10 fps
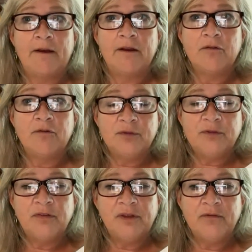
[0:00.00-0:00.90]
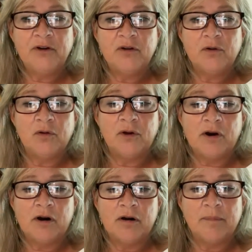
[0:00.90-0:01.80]
your 57-year-old
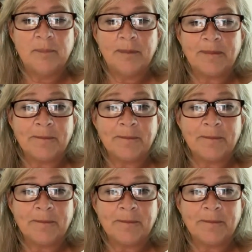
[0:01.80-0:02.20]
heart